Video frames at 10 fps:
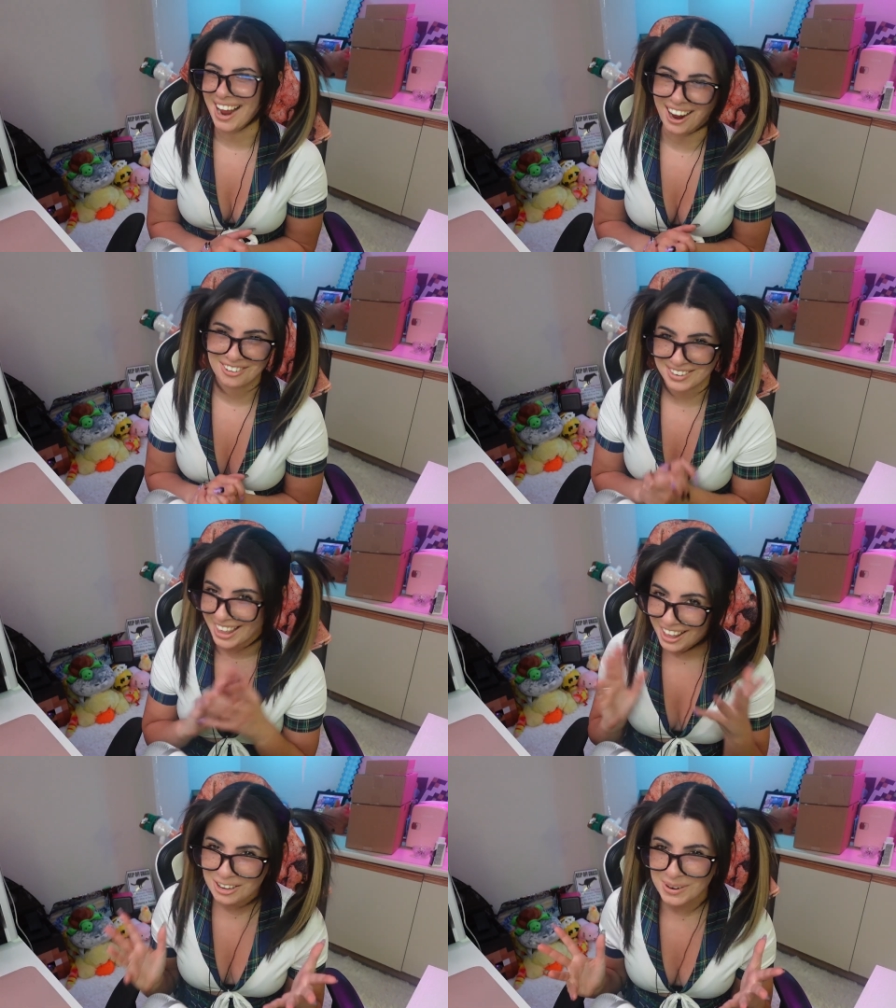Yeah, with
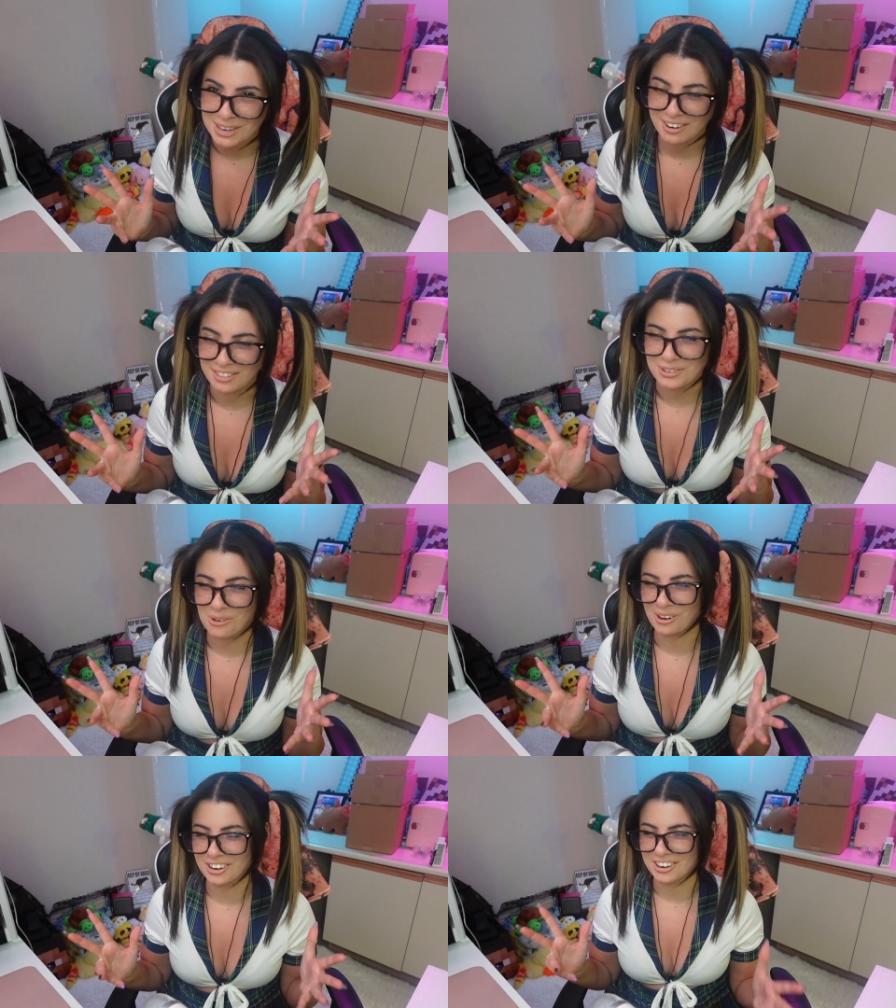Halloween around the
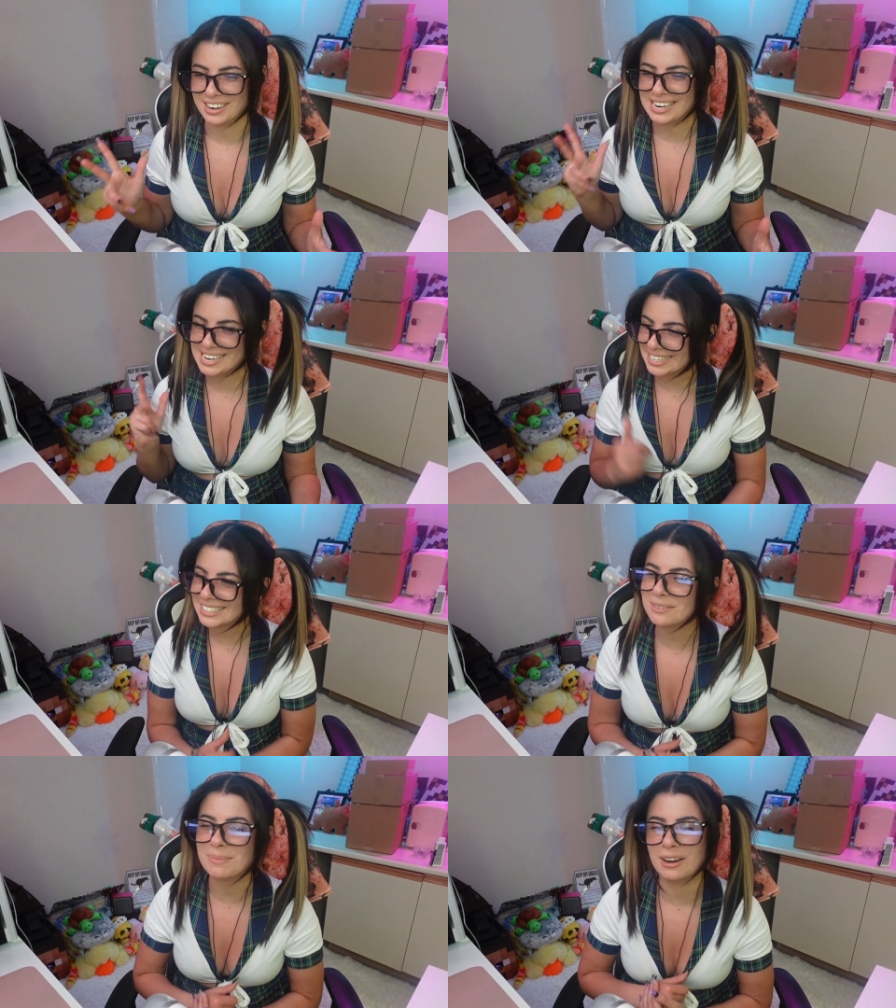corner,
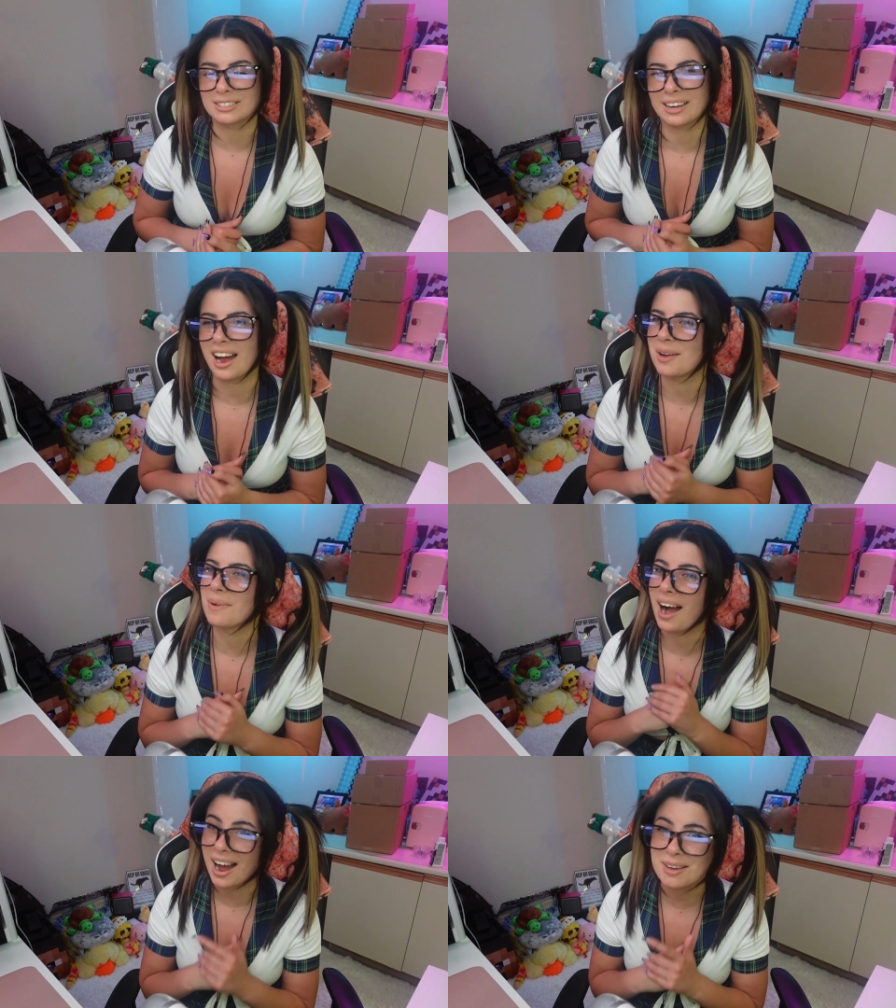it's about time
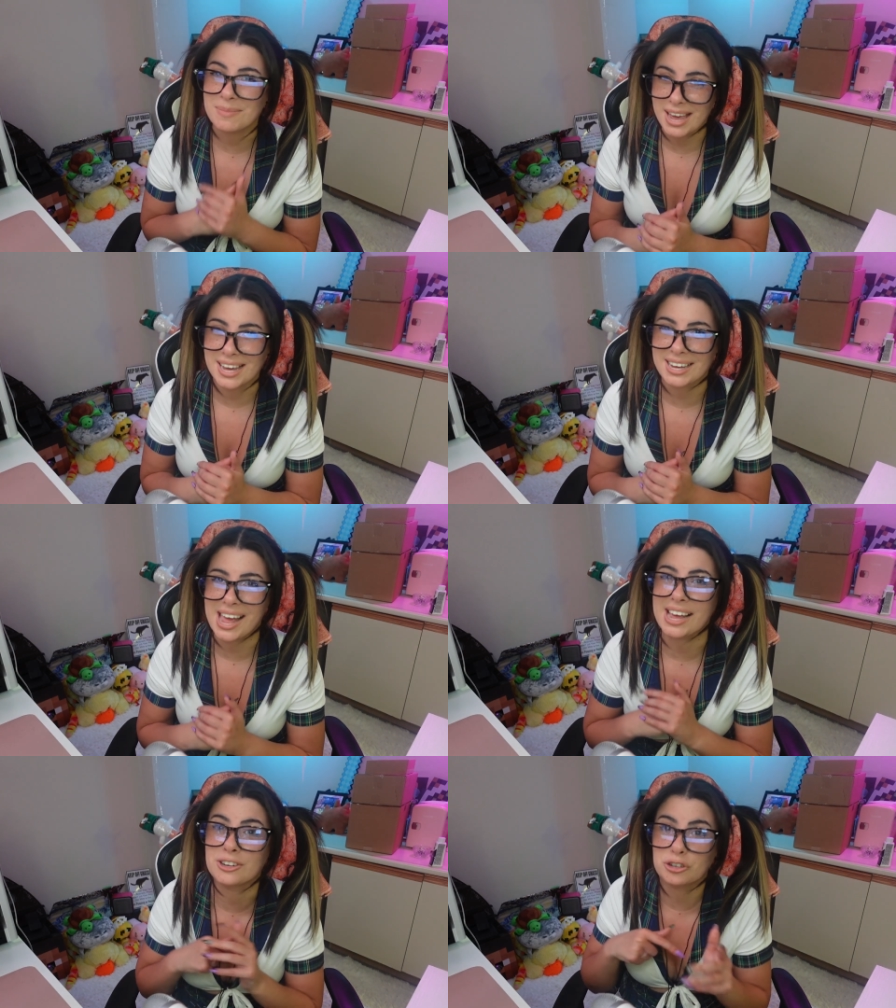I make
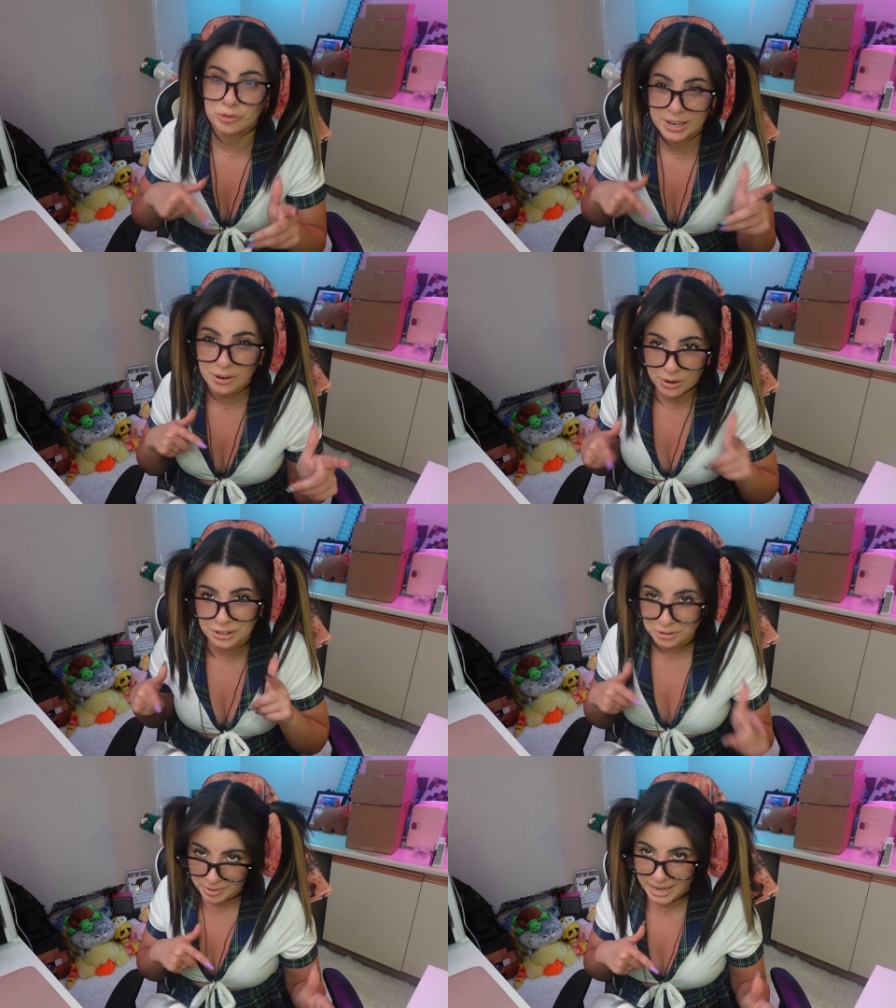a trick or
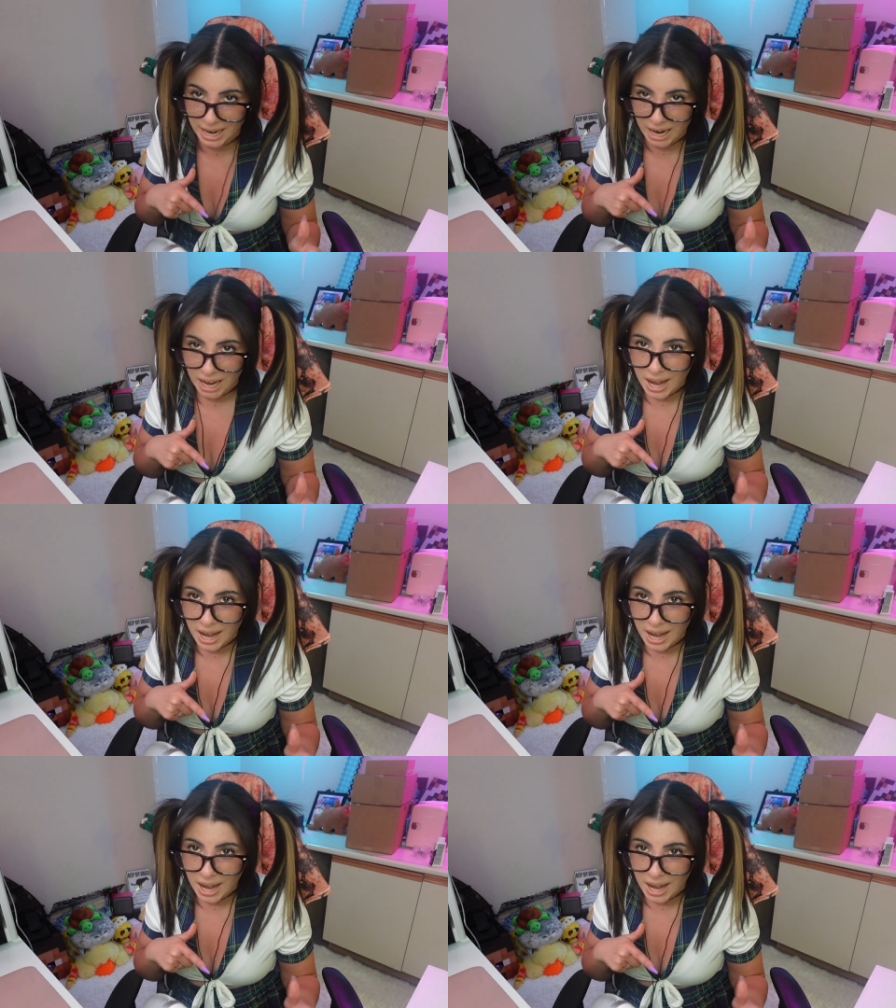treat